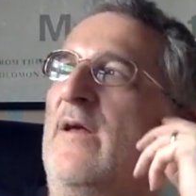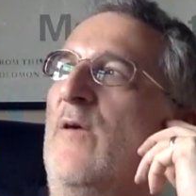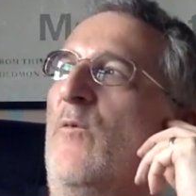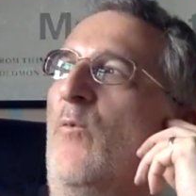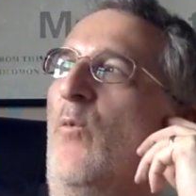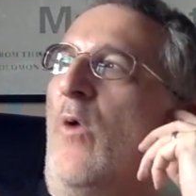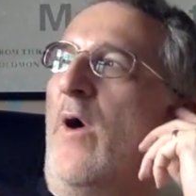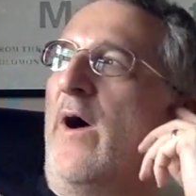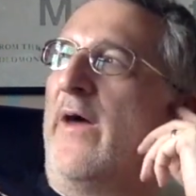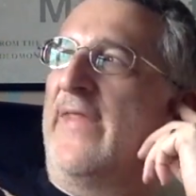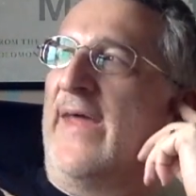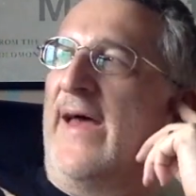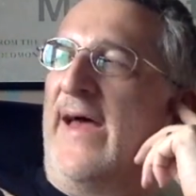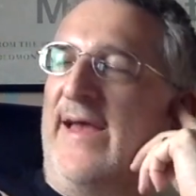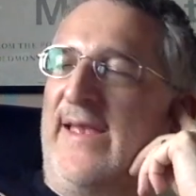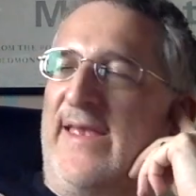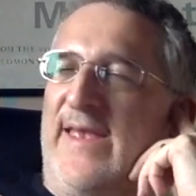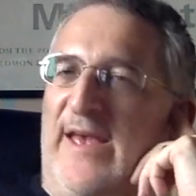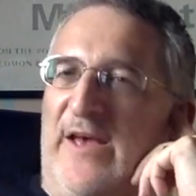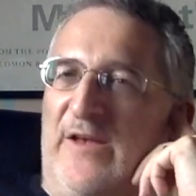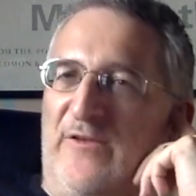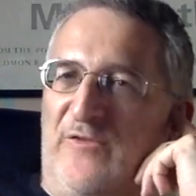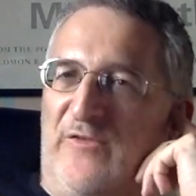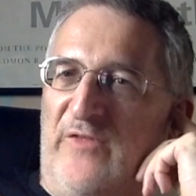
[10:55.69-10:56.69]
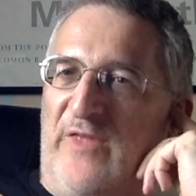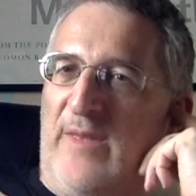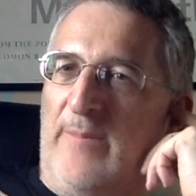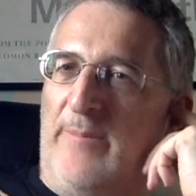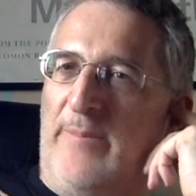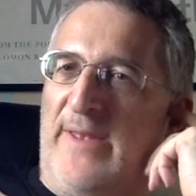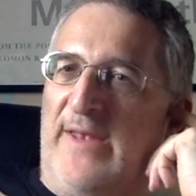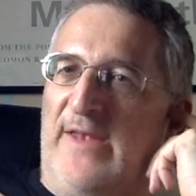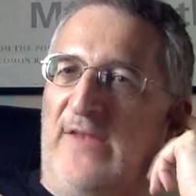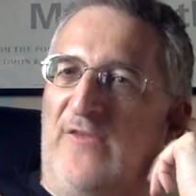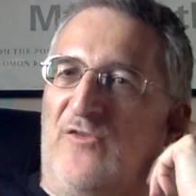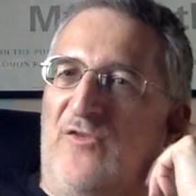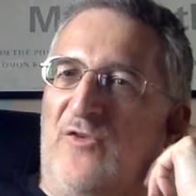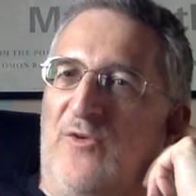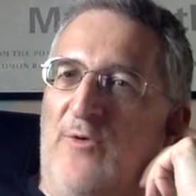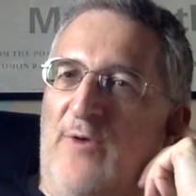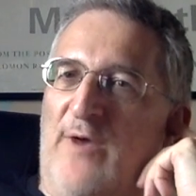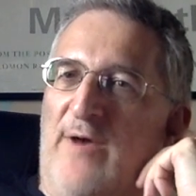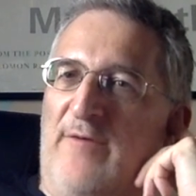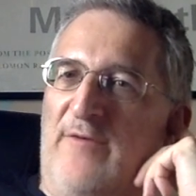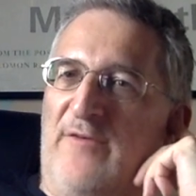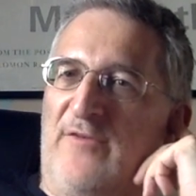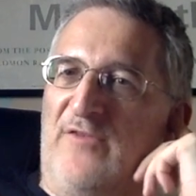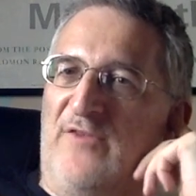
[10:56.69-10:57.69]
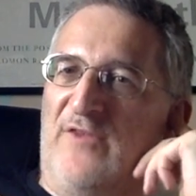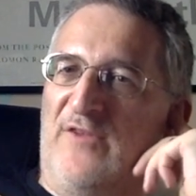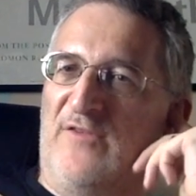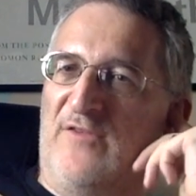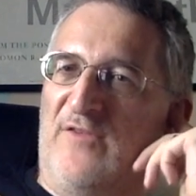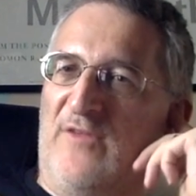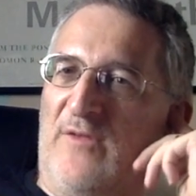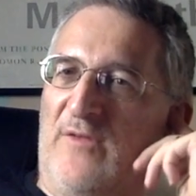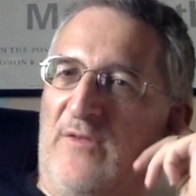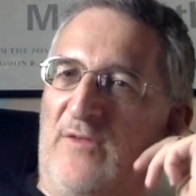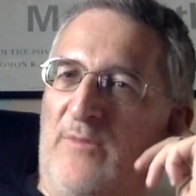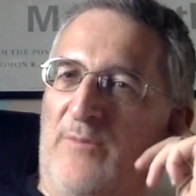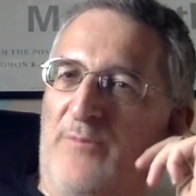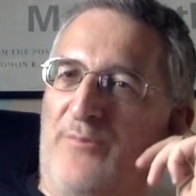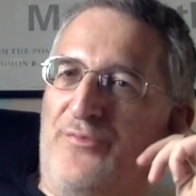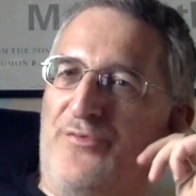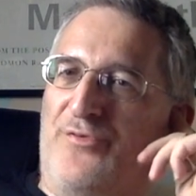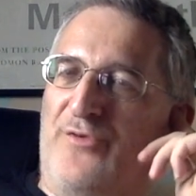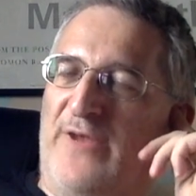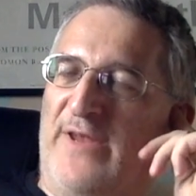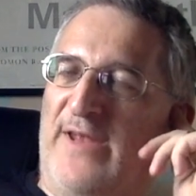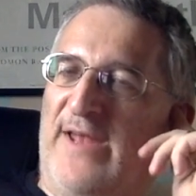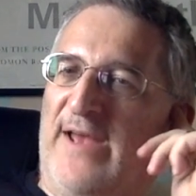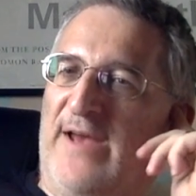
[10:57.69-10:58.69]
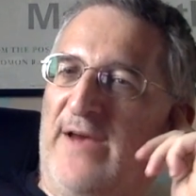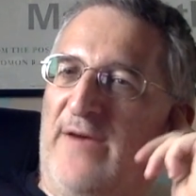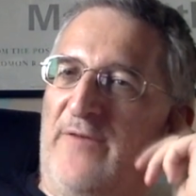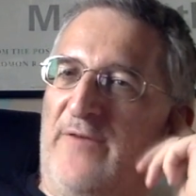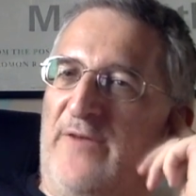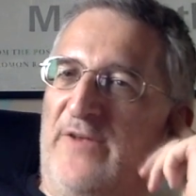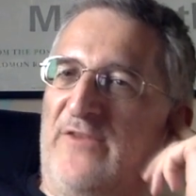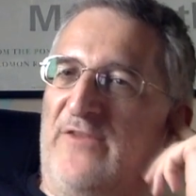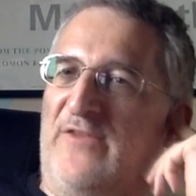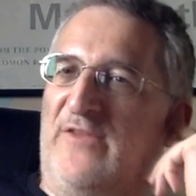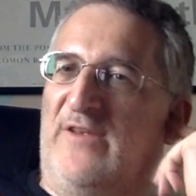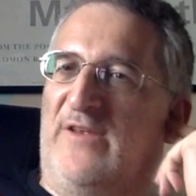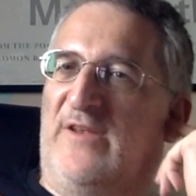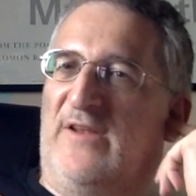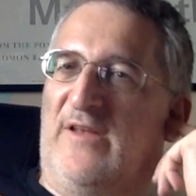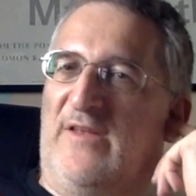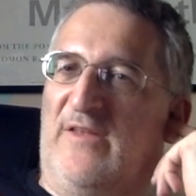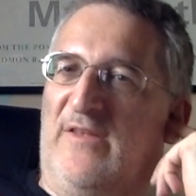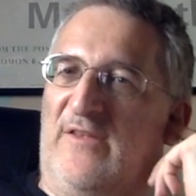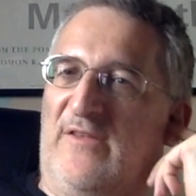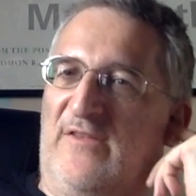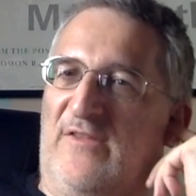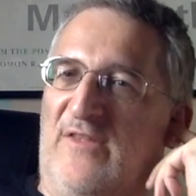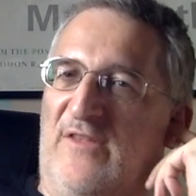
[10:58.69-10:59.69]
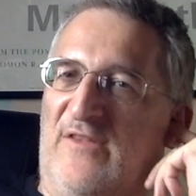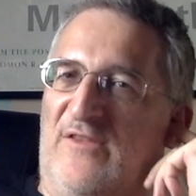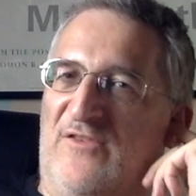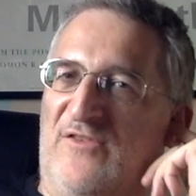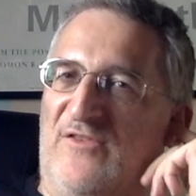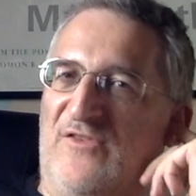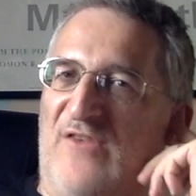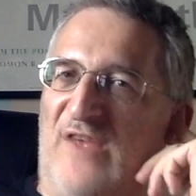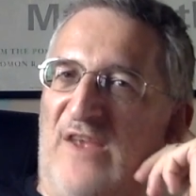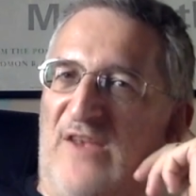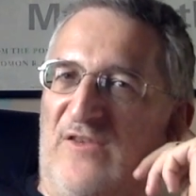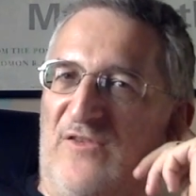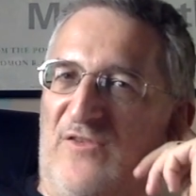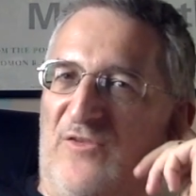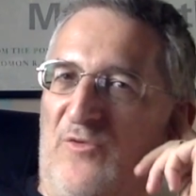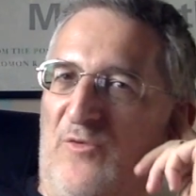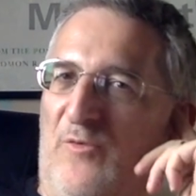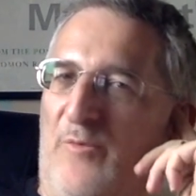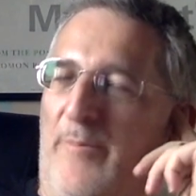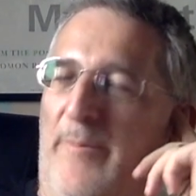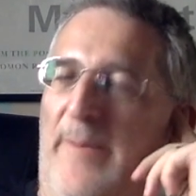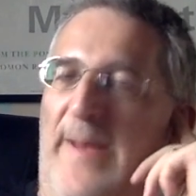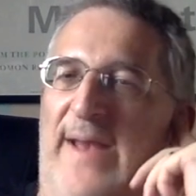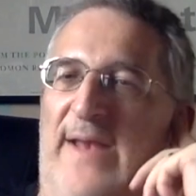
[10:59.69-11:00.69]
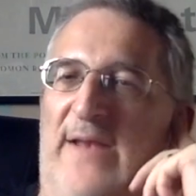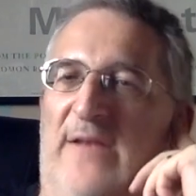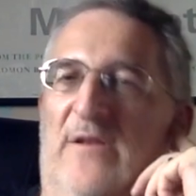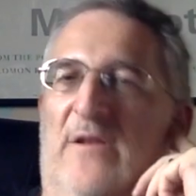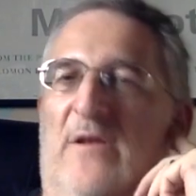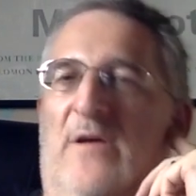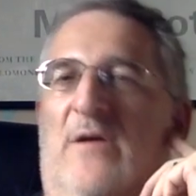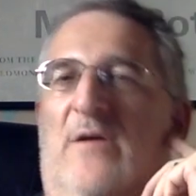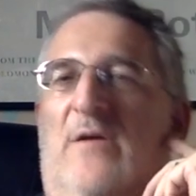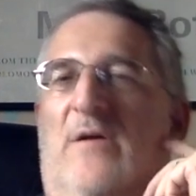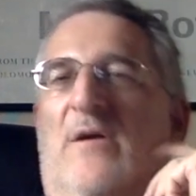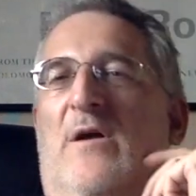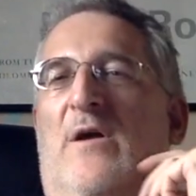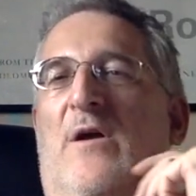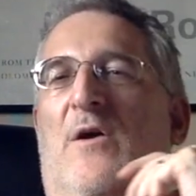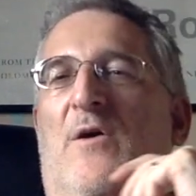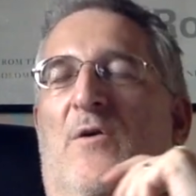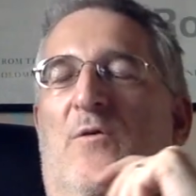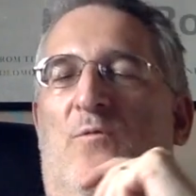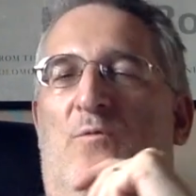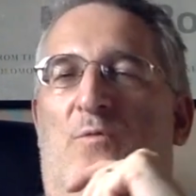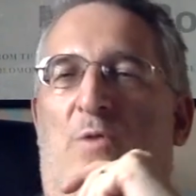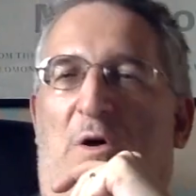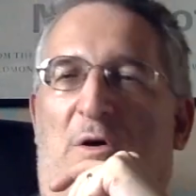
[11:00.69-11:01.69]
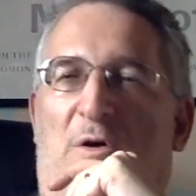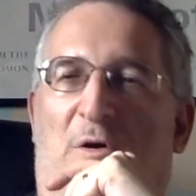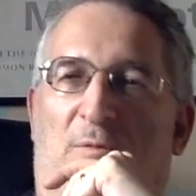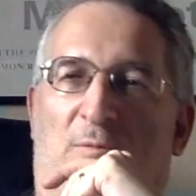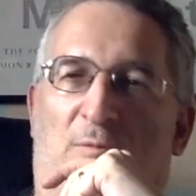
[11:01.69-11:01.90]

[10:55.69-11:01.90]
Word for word: why that accounts for there being two Elvises, the, the pre Elvis, the you know, the, the sexual magnet rock